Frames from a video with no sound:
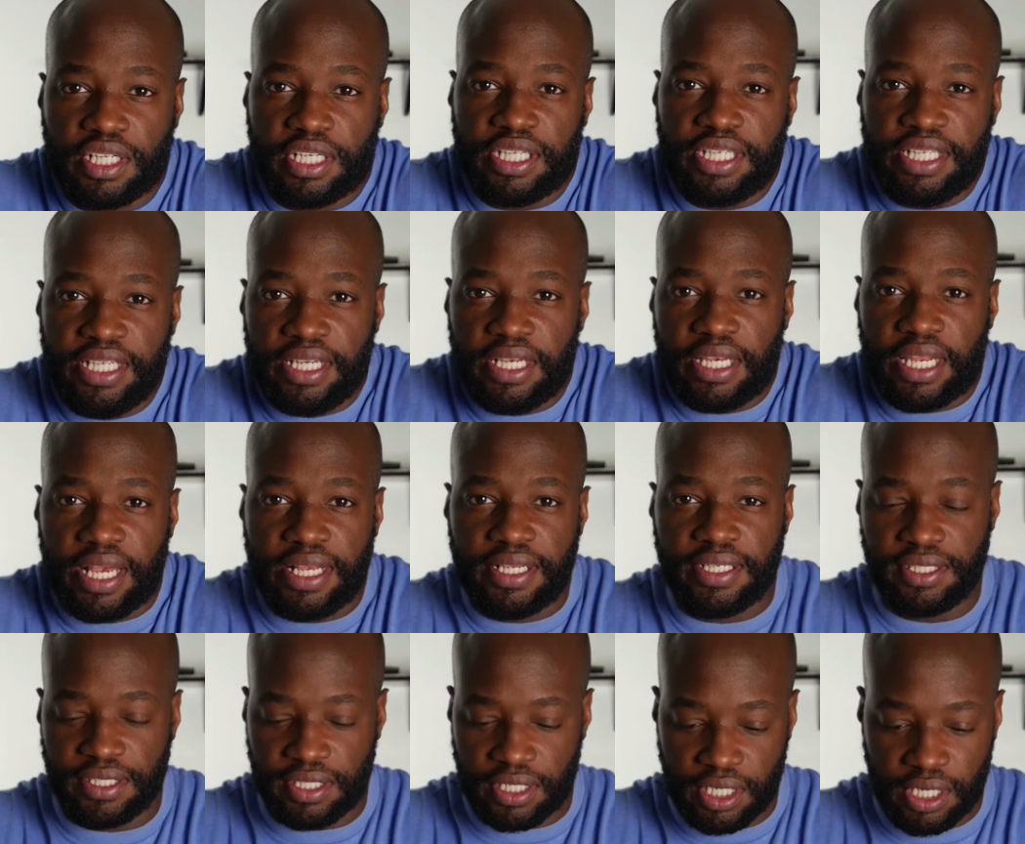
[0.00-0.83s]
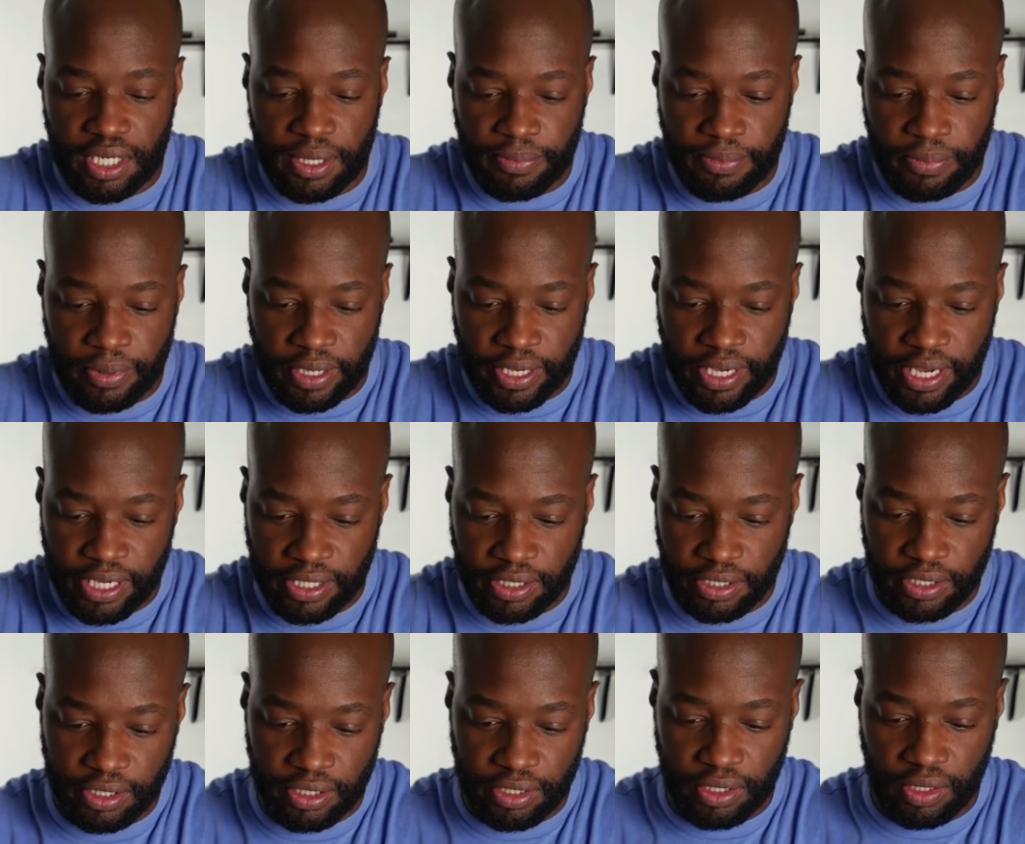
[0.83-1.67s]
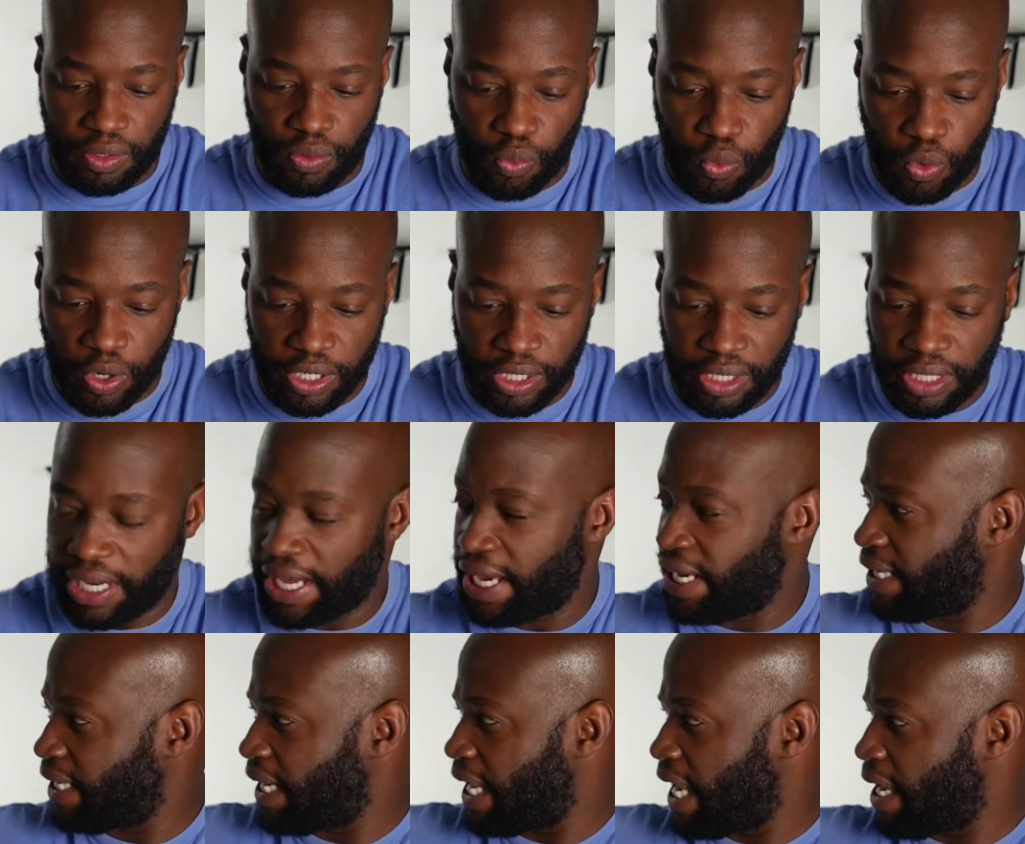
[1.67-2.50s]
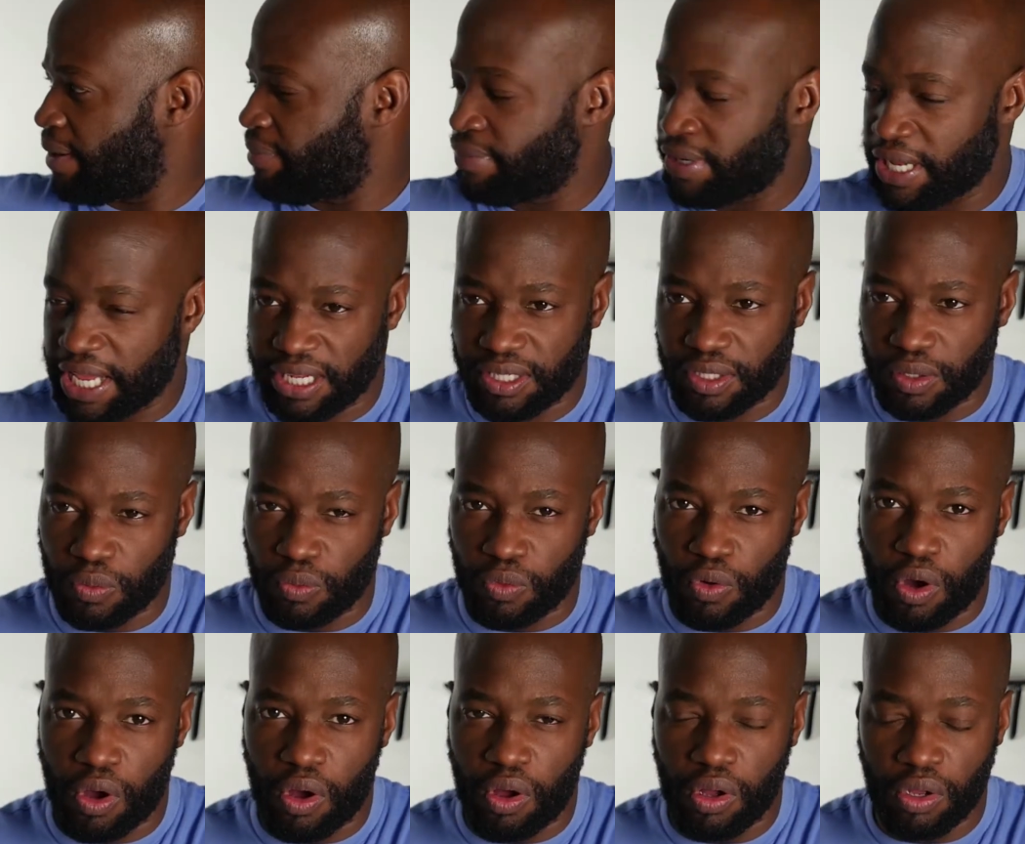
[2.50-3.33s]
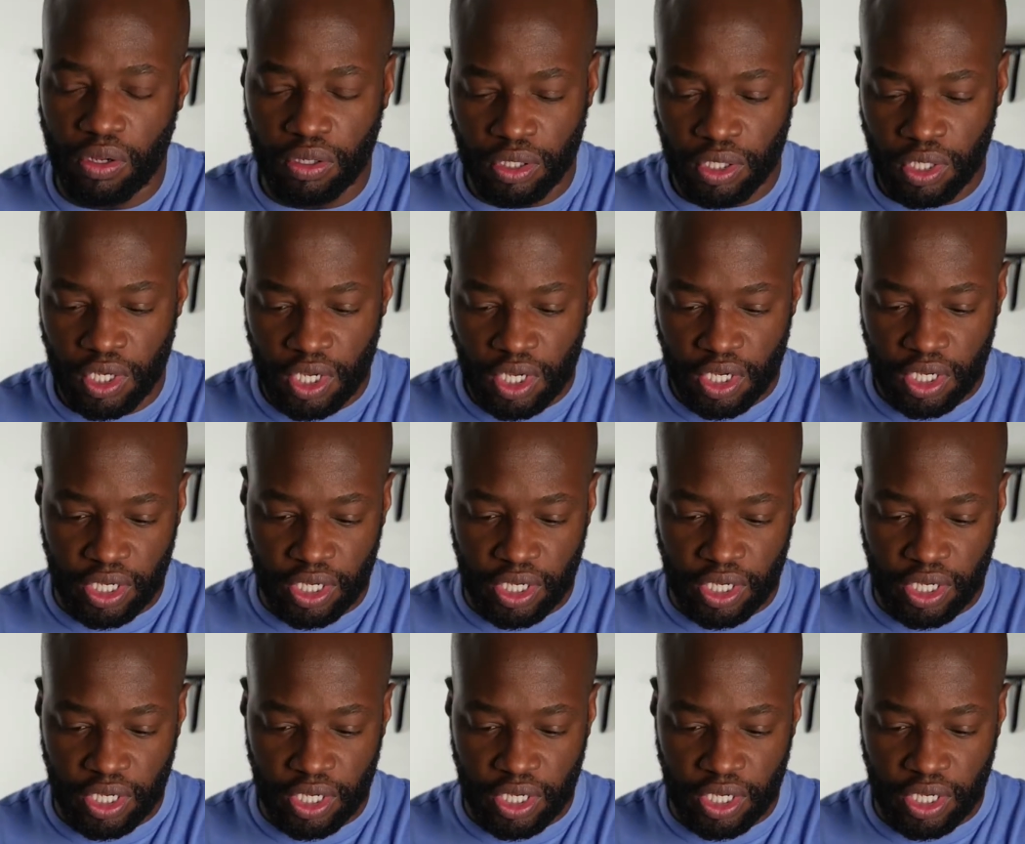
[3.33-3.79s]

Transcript: clean light setup. I got the one light aimed at the wall